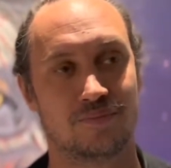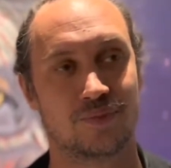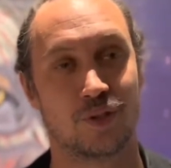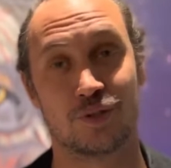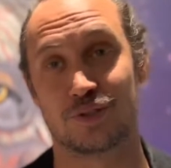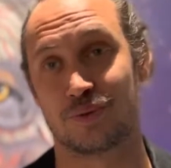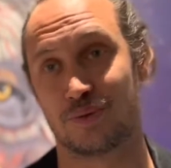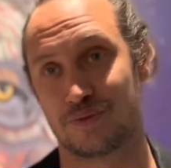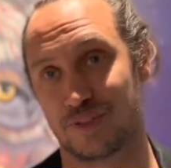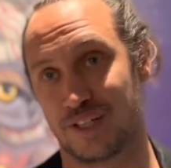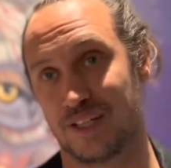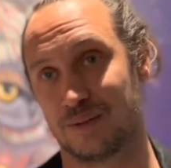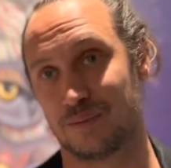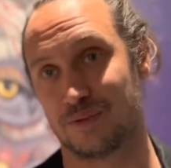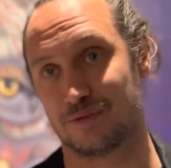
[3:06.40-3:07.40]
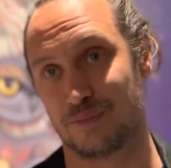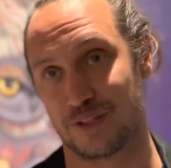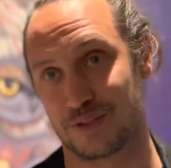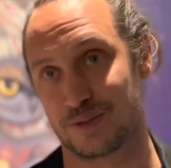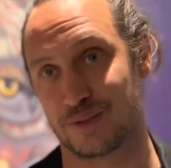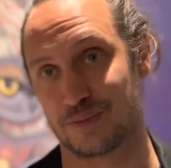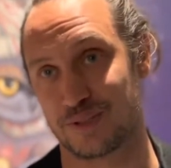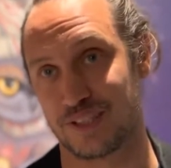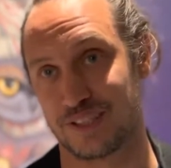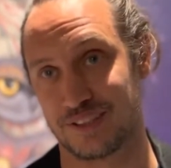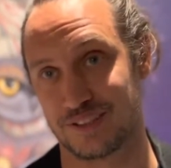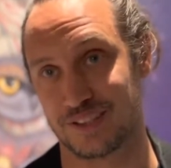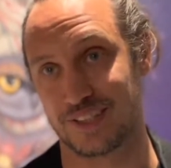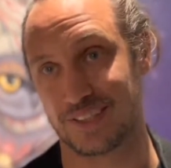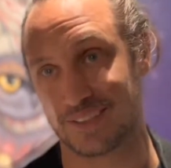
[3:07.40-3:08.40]
also with the help of mushrooms here
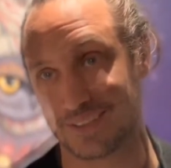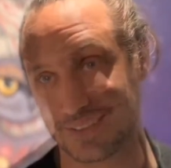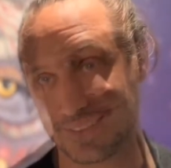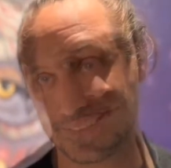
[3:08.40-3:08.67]
and there.